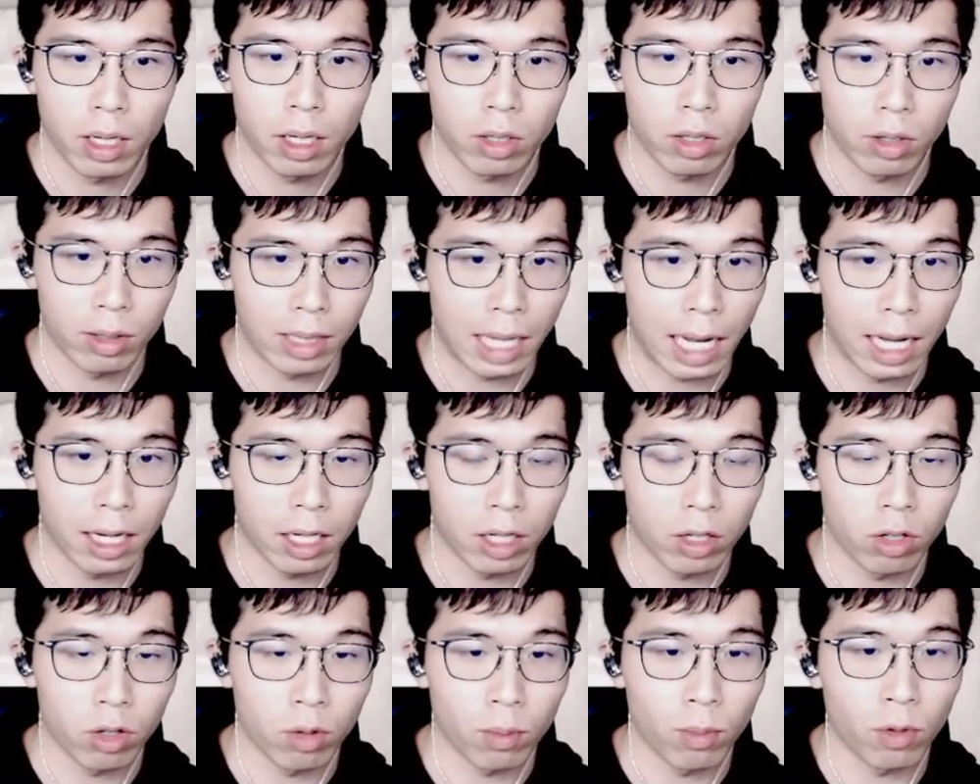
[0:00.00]
the
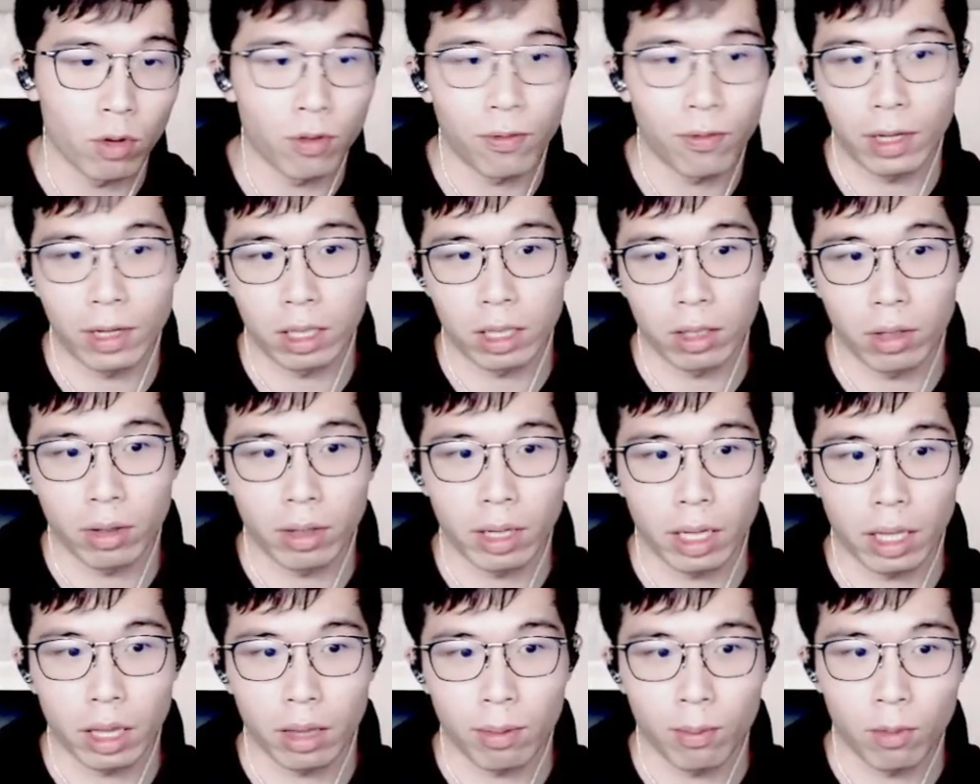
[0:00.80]
diagonal move in the
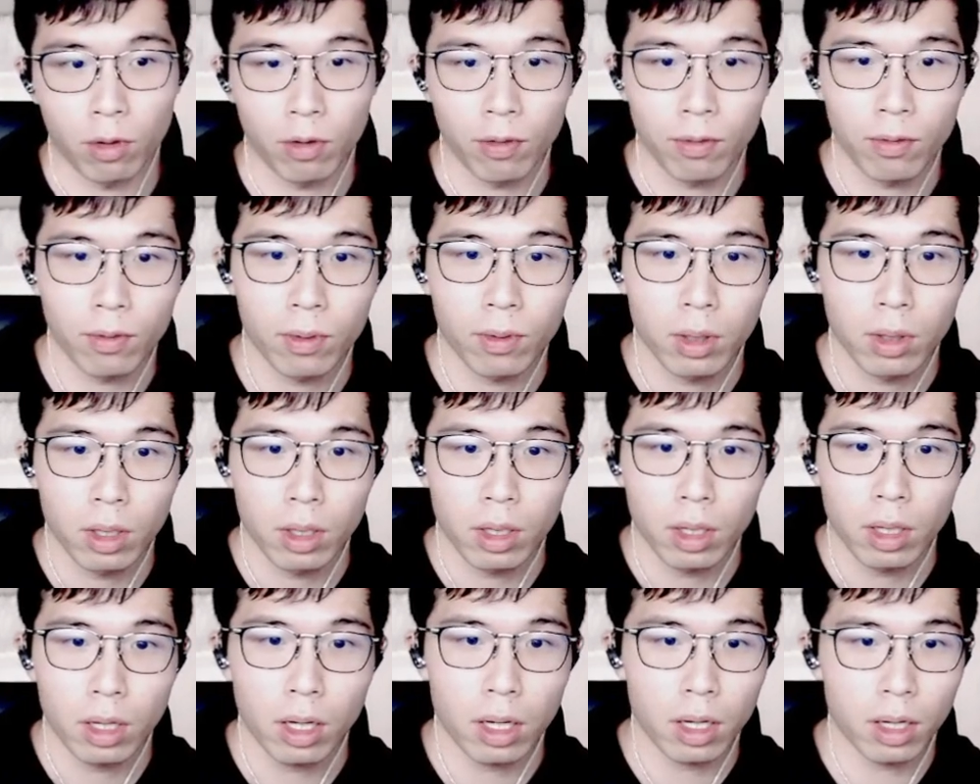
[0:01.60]
next move.
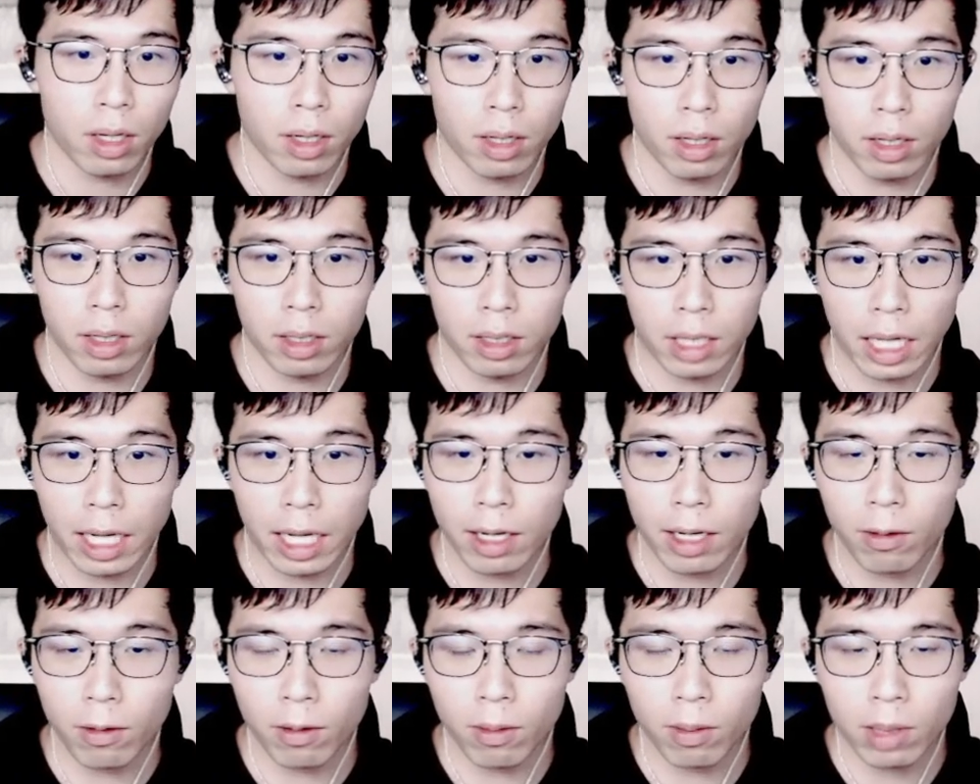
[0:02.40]

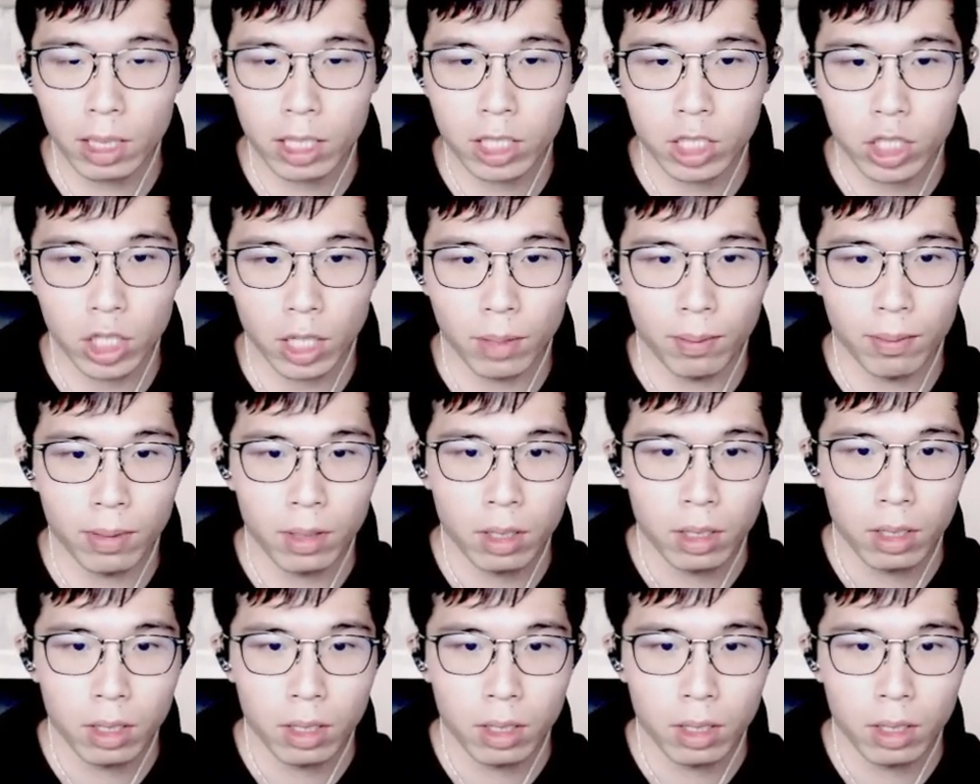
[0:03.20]
Then white jump.